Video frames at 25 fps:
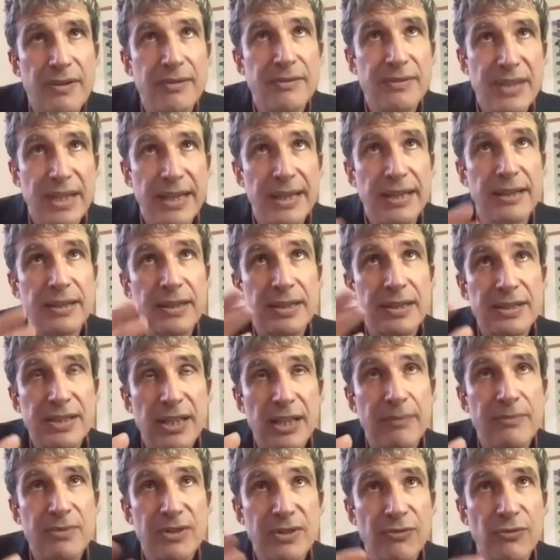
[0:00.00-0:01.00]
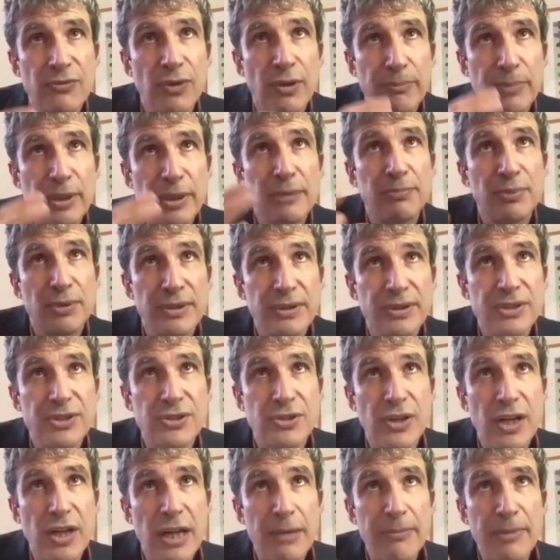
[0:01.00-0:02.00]
thing in terms of what people are
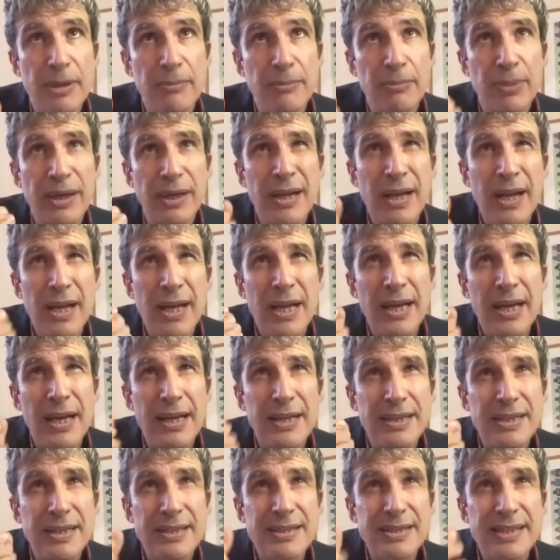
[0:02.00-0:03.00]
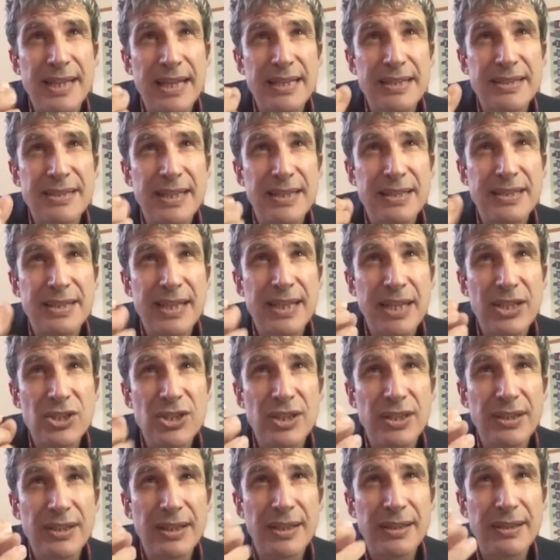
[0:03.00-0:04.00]
describing, but it, it's that
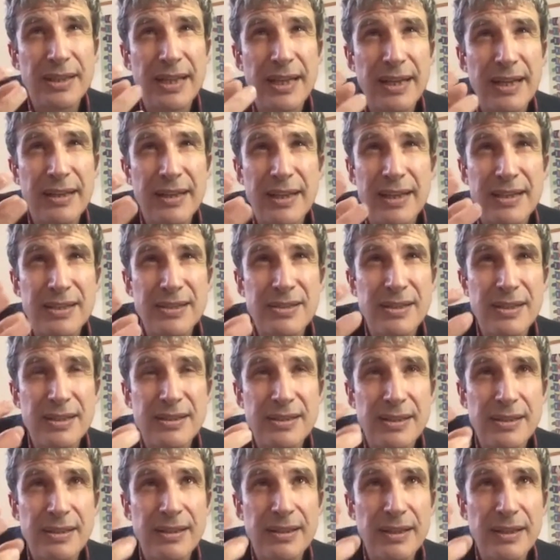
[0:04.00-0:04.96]
sensation that there, there's this,